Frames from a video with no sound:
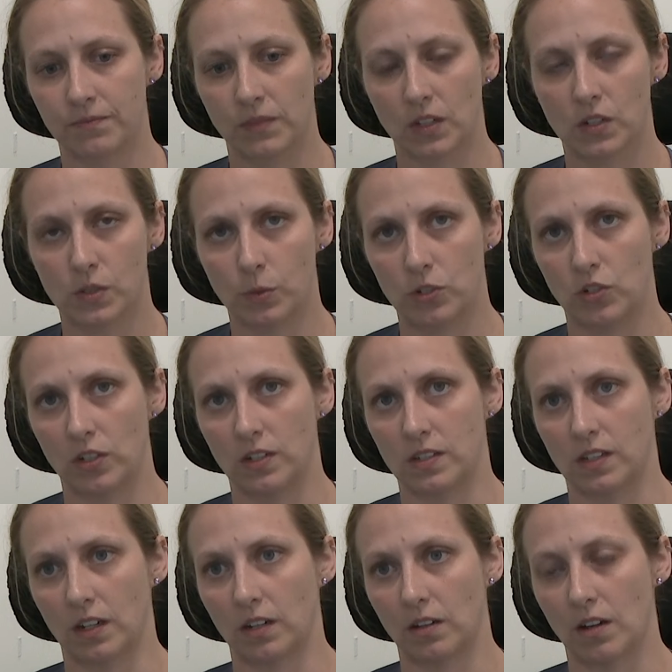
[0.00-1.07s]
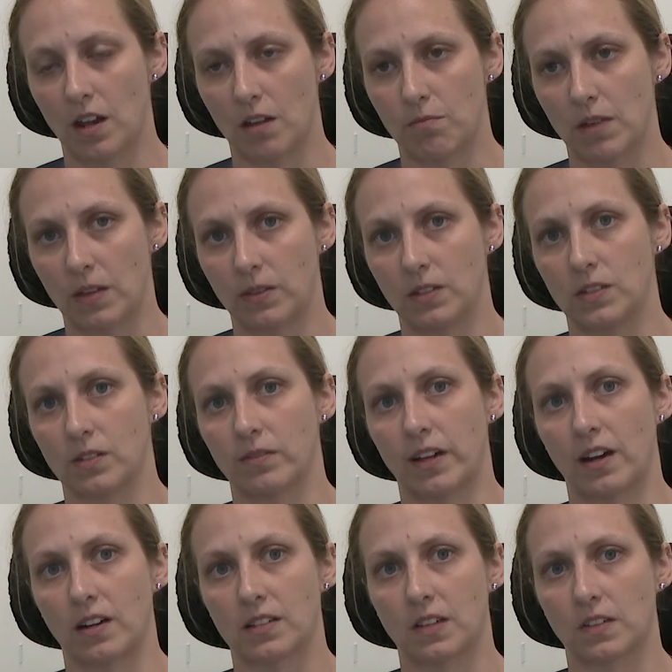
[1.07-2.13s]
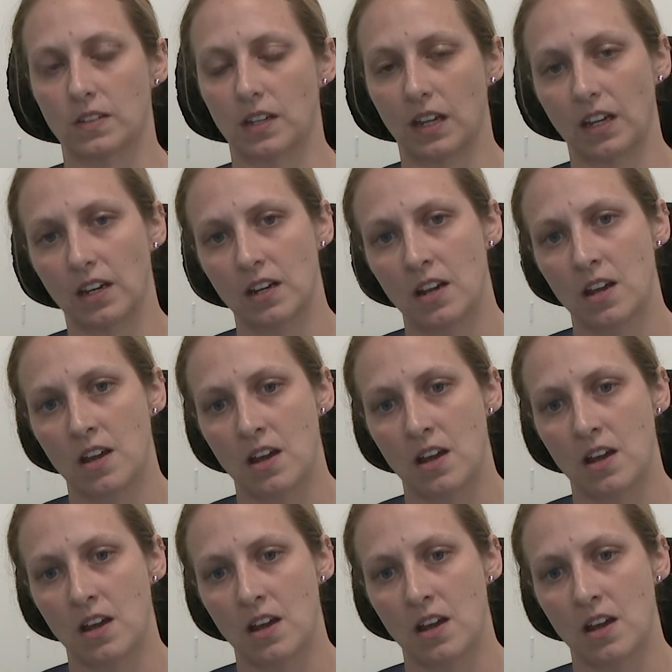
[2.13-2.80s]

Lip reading: switches and methods of accessing it.